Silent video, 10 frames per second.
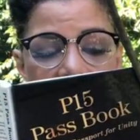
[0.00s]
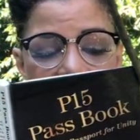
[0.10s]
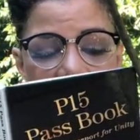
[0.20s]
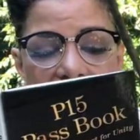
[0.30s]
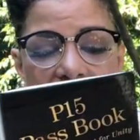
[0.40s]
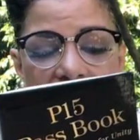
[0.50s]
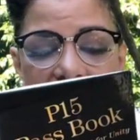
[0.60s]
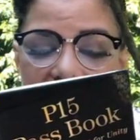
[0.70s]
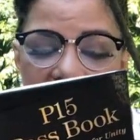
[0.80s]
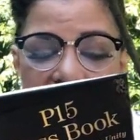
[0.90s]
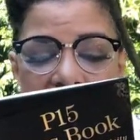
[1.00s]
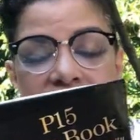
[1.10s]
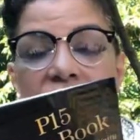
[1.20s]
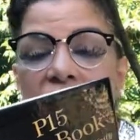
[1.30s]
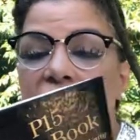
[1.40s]
Then I have 8, 9,
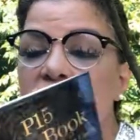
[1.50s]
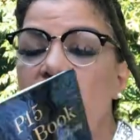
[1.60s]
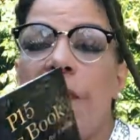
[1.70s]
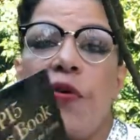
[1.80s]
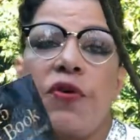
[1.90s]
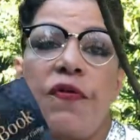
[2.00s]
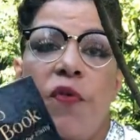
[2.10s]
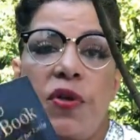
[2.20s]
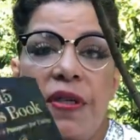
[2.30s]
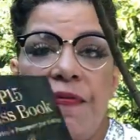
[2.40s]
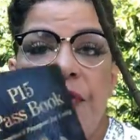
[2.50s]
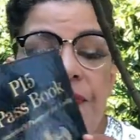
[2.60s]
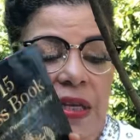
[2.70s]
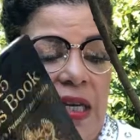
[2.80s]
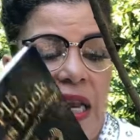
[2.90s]
10, 11, 12, 13, 14,
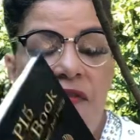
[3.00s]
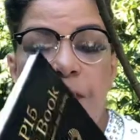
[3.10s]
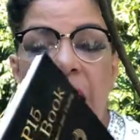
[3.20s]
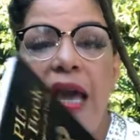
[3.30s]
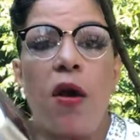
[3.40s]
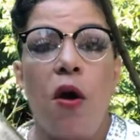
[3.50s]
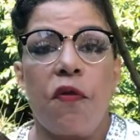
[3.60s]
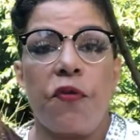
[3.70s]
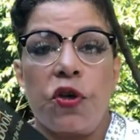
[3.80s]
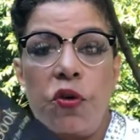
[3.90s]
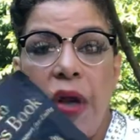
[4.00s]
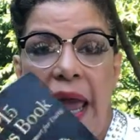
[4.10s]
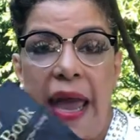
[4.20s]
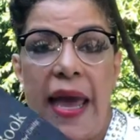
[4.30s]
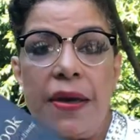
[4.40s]
15 left blank for you to
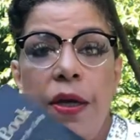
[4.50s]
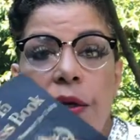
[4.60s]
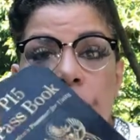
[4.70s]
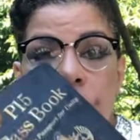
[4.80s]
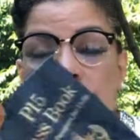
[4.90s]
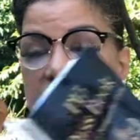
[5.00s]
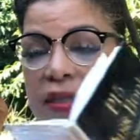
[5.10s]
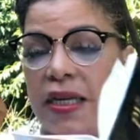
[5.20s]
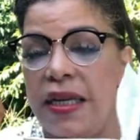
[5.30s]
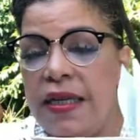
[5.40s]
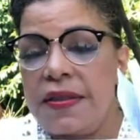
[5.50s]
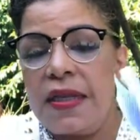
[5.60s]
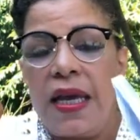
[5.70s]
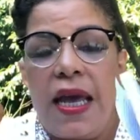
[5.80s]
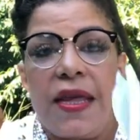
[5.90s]
add to this list.
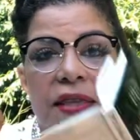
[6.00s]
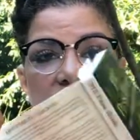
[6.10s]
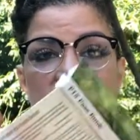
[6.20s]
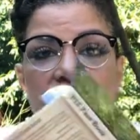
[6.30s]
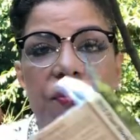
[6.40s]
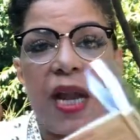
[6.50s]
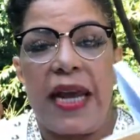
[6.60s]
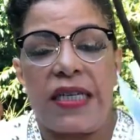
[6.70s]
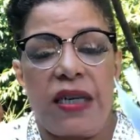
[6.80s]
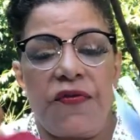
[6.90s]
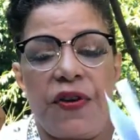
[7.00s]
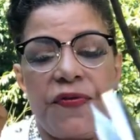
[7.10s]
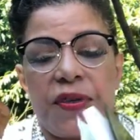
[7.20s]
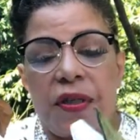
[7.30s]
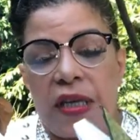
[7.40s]
This was from
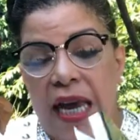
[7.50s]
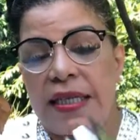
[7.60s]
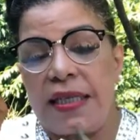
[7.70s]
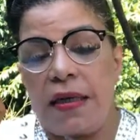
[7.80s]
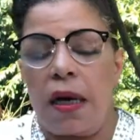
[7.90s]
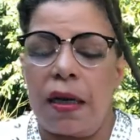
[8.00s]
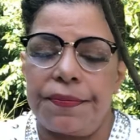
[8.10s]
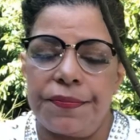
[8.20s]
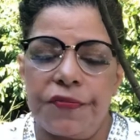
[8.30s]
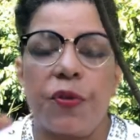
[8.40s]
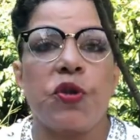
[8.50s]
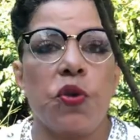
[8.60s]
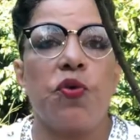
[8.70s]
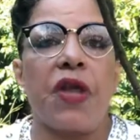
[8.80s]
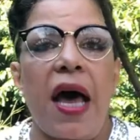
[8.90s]

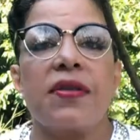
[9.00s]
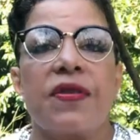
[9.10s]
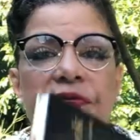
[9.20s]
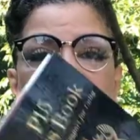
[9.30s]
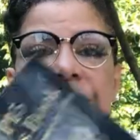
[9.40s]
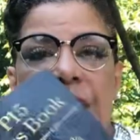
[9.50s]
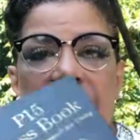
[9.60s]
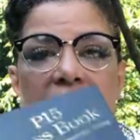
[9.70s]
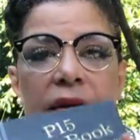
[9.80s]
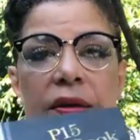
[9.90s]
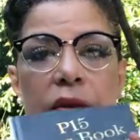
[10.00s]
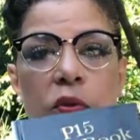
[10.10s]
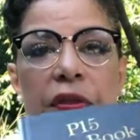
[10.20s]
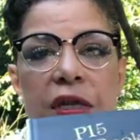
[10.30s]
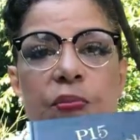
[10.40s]
2015
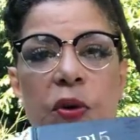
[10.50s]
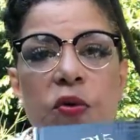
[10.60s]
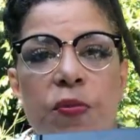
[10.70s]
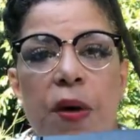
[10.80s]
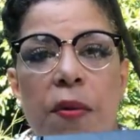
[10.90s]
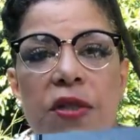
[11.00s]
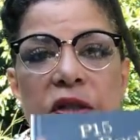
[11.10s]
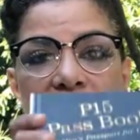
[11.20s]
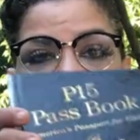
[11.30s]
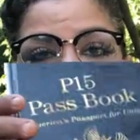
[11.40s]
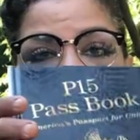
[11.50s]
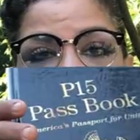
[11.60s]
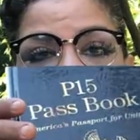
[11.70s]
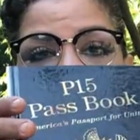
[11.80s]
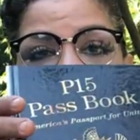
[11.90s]
when this book was published, the
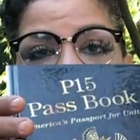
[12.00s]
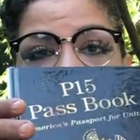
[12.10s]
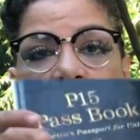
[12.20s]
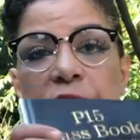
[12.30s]
P15 Passbook.